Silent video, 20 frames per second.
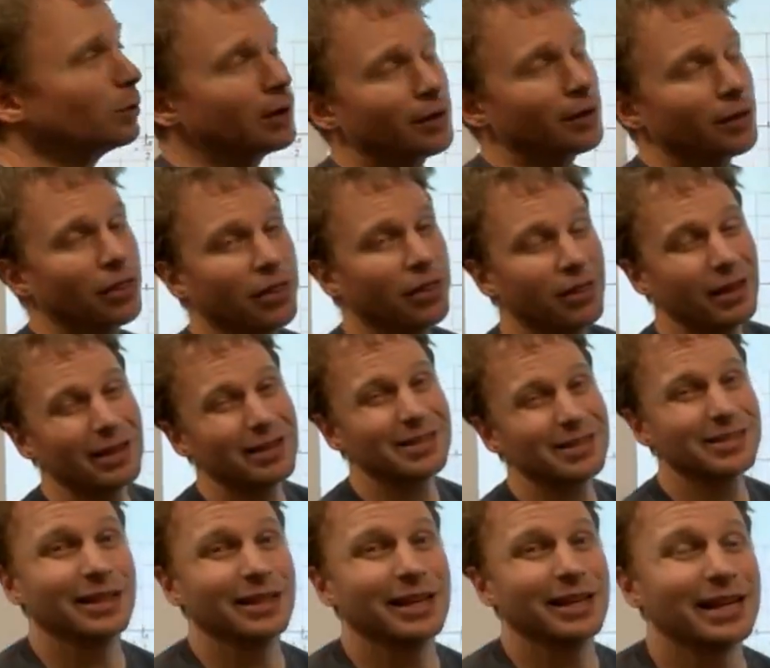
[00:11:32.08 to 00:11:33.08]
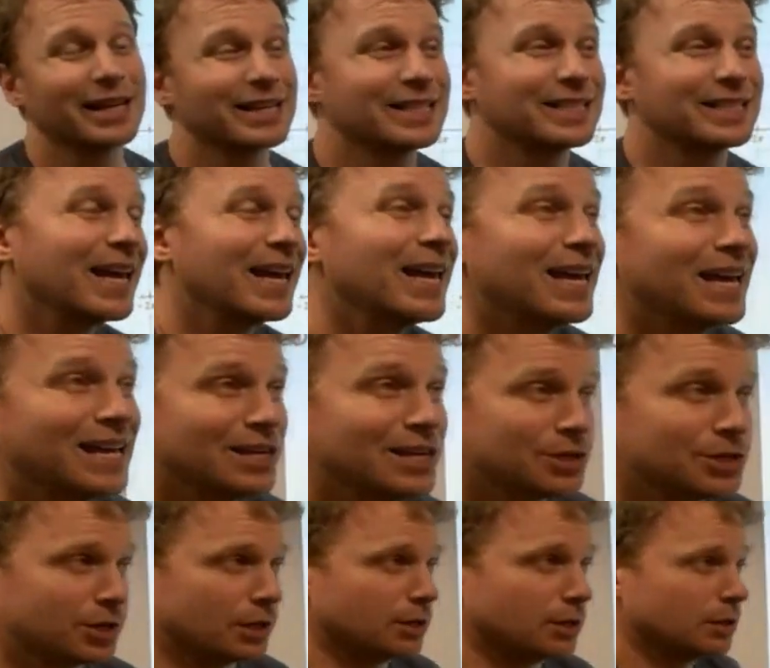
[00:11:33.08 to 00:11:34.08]
things like
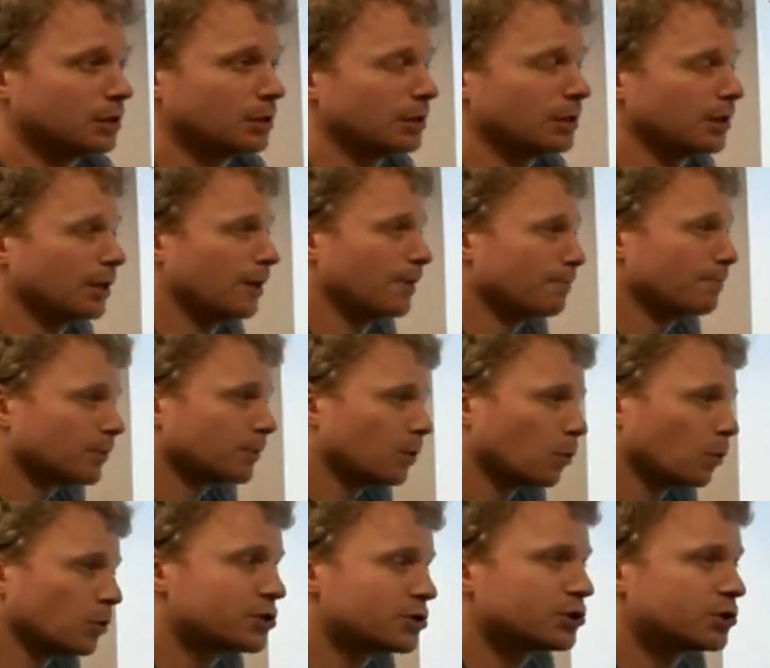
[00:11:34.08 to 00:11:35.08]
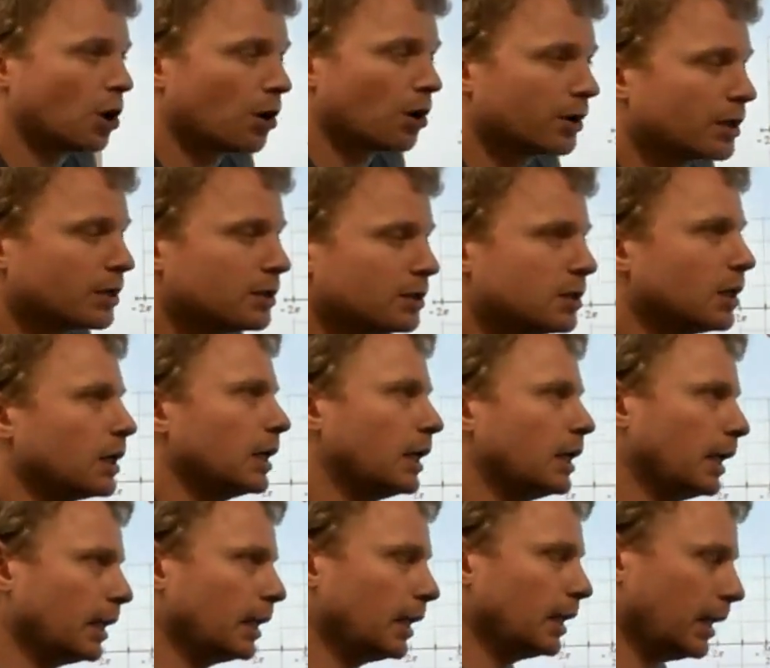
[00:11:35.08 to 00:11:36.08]
tangent, we're starting to
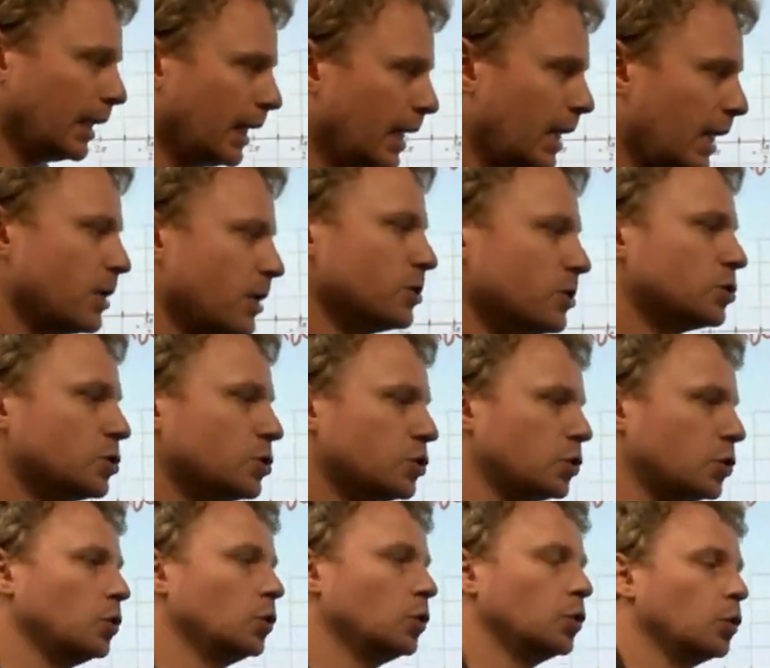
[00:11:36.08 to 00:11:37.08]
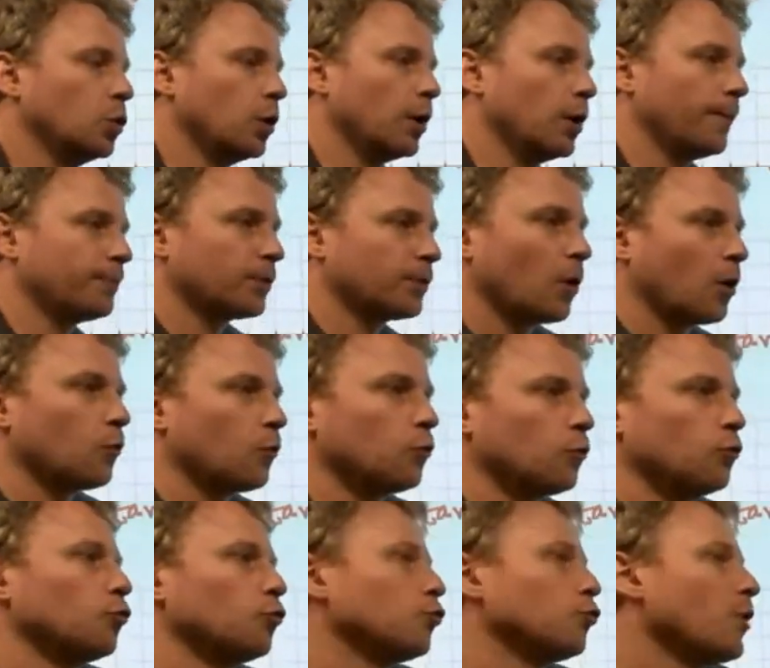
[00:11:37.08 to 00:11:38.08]
get into
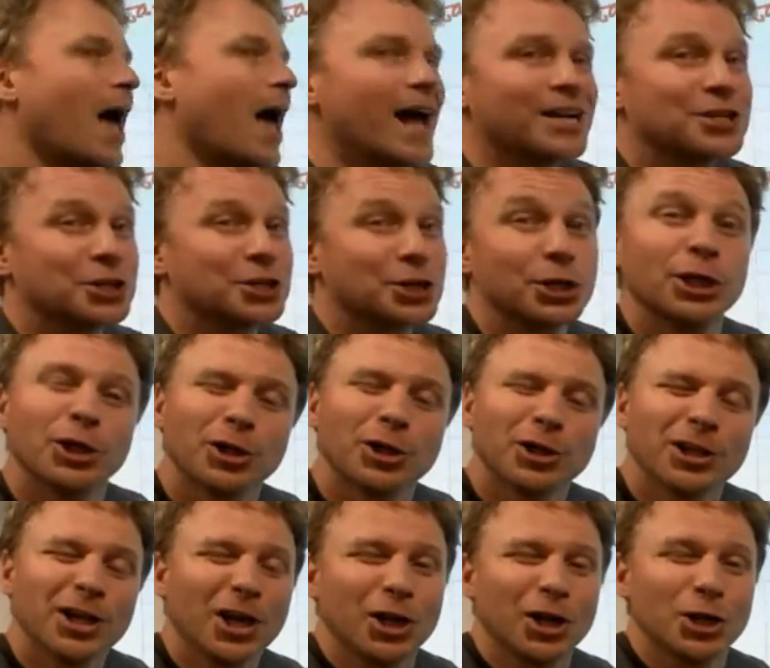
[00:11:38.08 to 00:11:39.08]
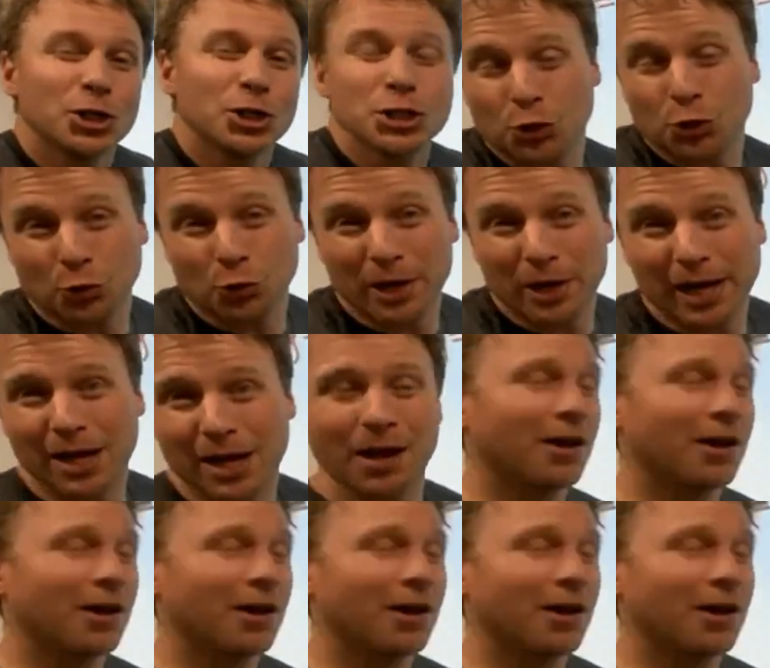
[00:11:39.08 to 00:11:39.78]
rational trig